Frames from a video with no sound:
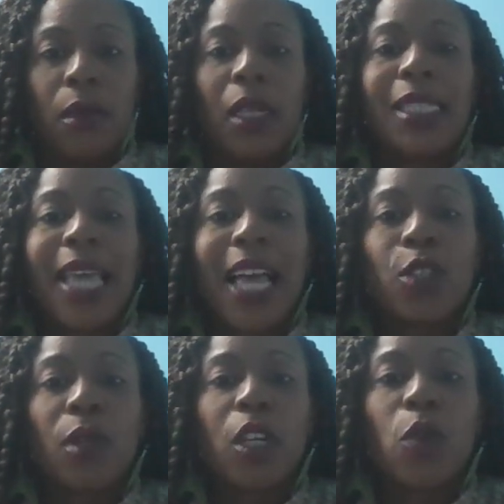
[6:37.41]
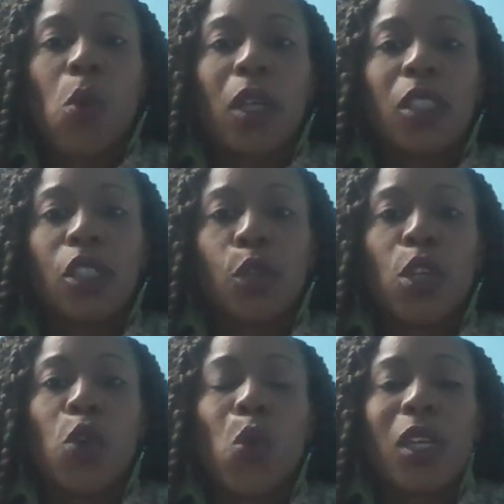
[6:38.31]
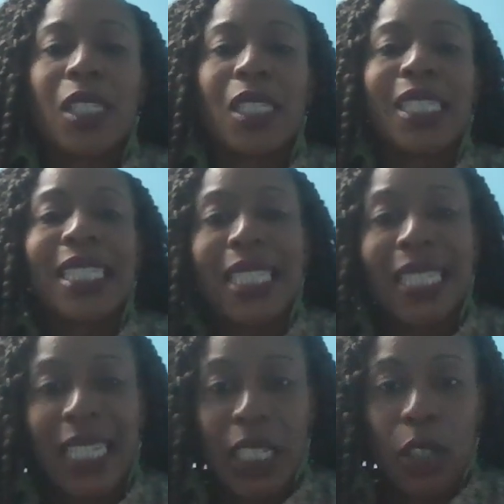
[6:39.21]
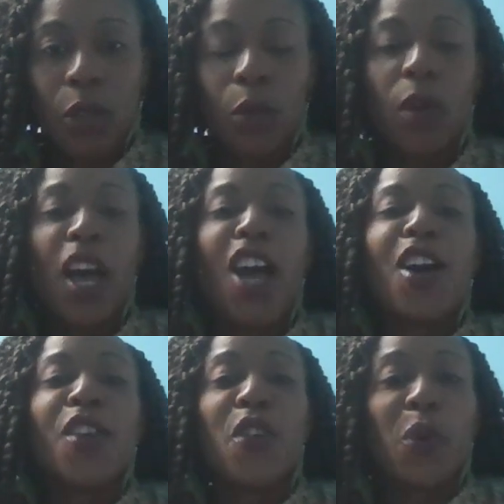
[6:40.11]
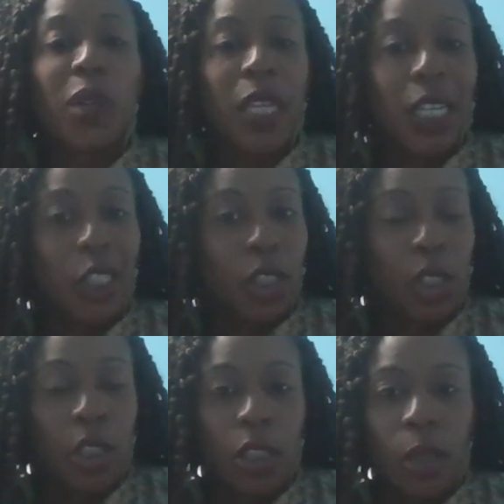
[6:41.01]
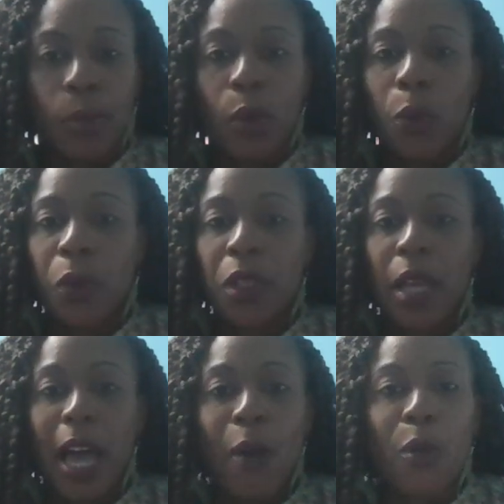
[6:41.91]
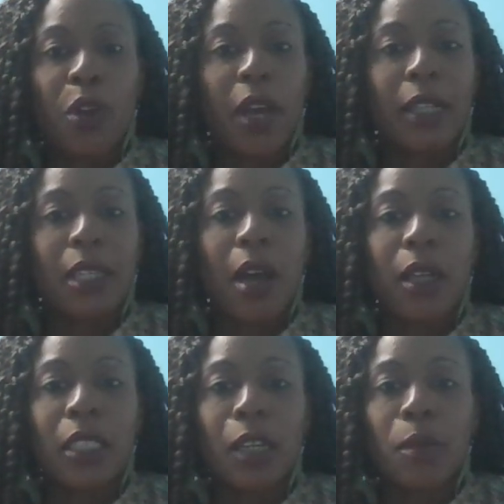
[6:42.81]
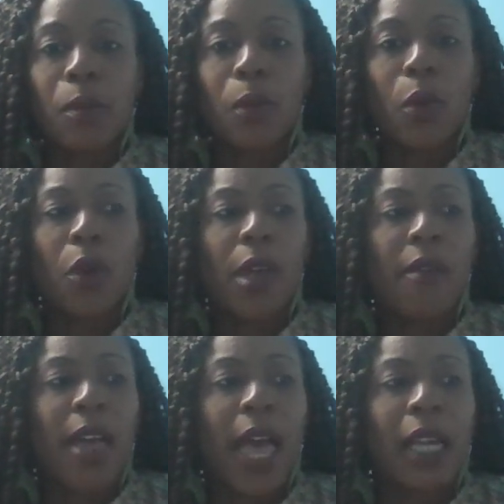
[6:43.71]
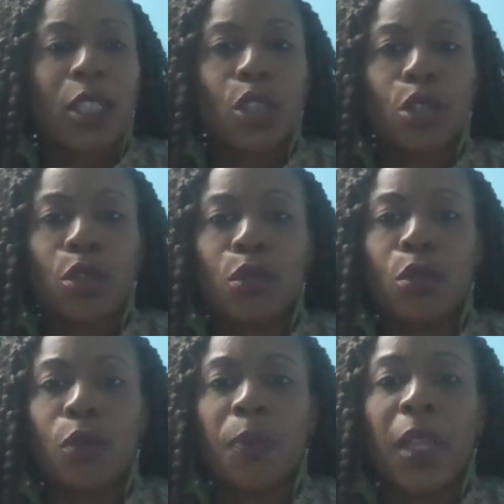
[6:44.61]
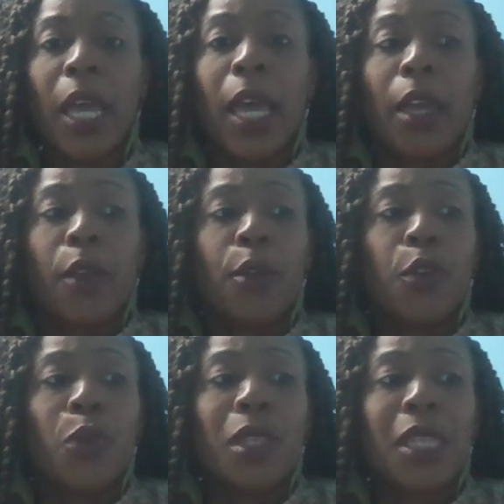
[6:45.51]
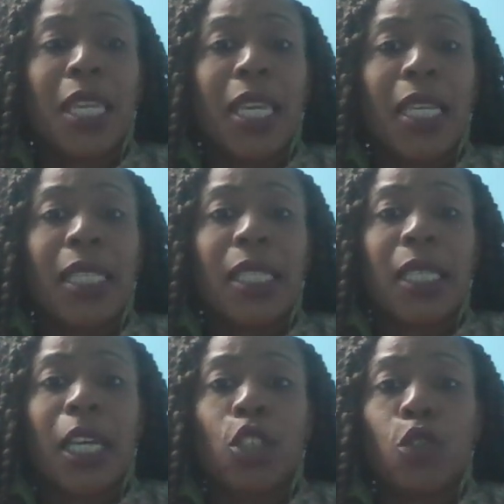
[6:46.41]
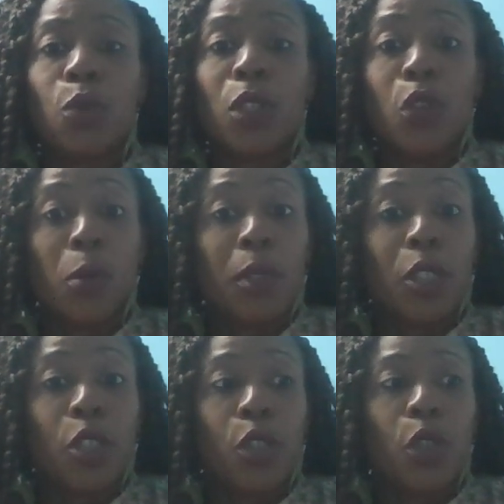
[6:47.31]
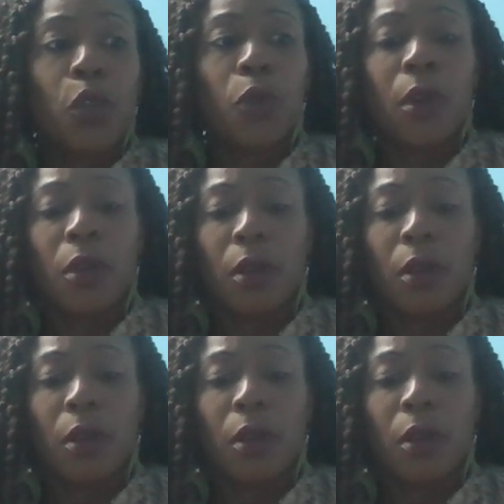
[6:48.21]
Because that's what he wants to do. He wants to steal your relationship with God. Where you're not talking to him anymore. You have an attitude. You're doing things that you would normally do.